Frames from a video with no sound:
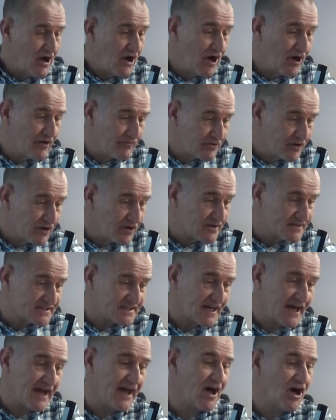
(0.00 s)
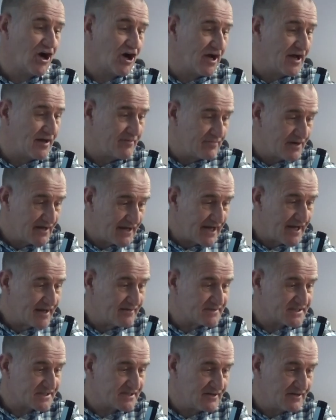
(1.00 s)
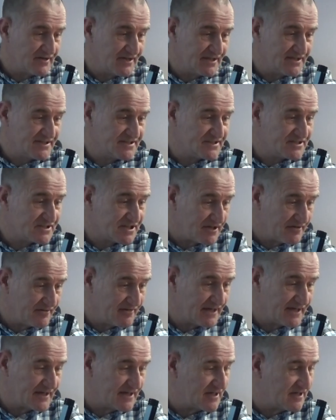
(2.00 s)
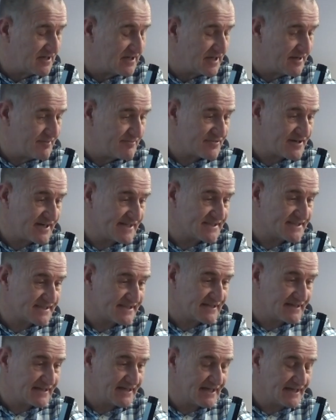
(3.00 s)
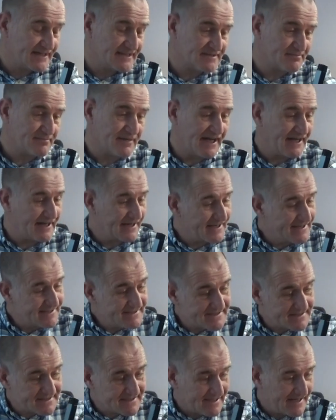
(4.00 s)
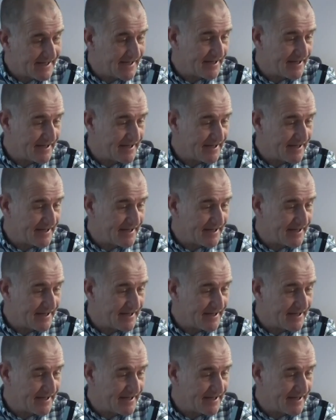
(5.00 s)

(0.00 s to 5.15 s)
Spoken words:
I've got to say I am absolutely, totally and utterly impressed in these pellets.